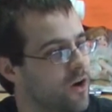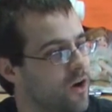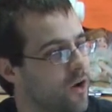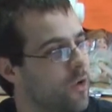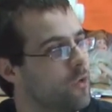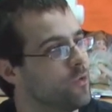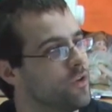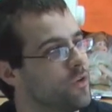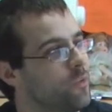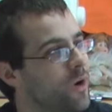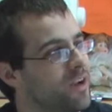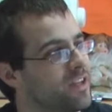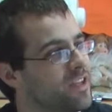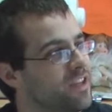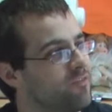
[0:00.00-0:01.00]
Oh, you
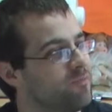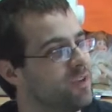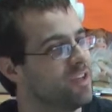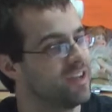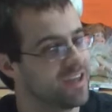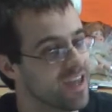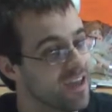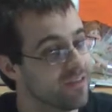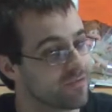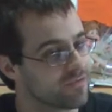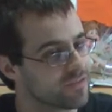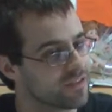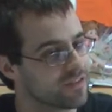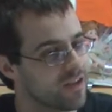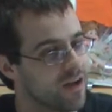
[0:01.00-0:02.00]
want to give me a
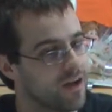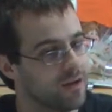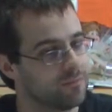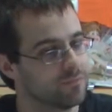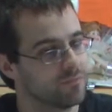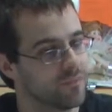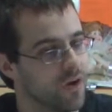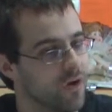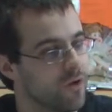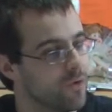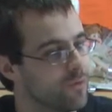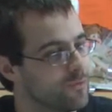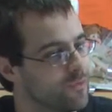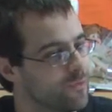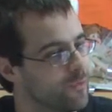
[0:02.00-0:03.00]
gift? Um,
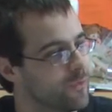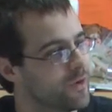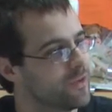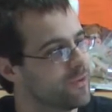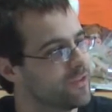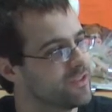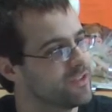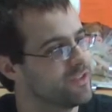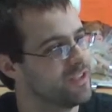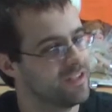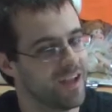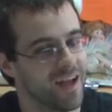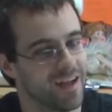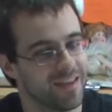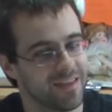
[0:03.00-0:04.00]
oh, gee,
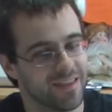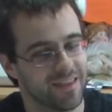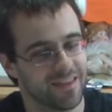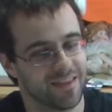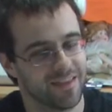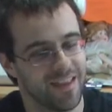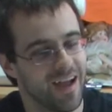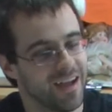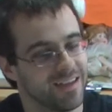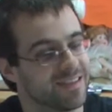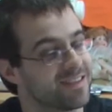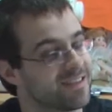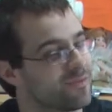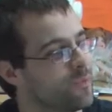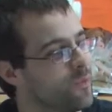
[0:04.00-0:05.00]
not
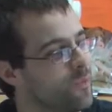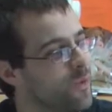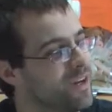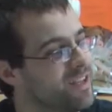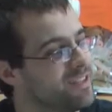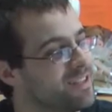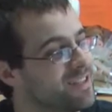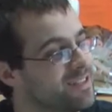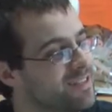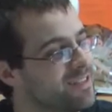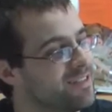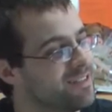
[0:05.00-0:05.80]
nice. What is it?